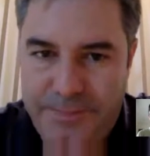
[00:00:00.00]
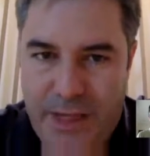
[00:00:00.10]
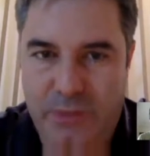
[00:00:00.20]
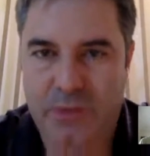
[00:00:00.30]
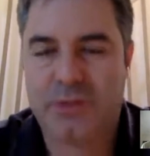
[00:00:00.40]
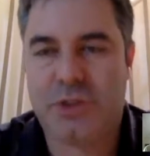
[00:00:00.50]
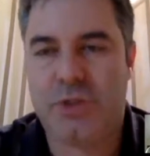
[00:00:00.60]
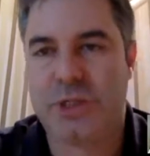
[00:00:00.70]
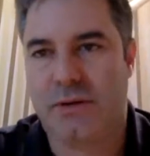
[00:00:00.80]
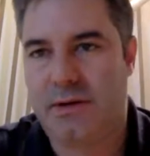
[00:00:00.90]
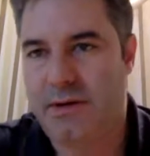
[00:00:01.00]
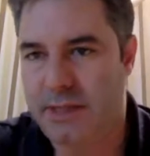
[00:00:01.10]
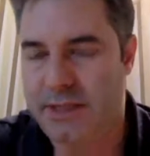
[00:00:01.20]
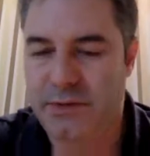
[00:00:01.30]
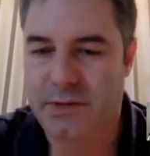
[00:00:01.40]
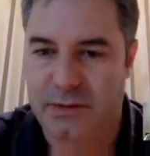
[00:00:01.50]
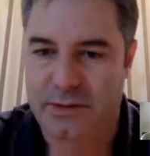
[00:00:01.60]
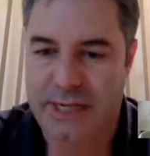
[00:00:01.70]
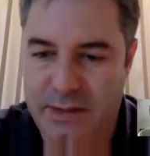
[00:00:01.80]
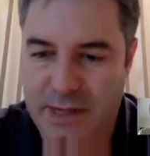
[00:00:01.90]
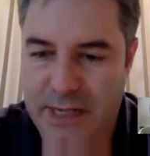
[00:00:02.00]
in order to start a new career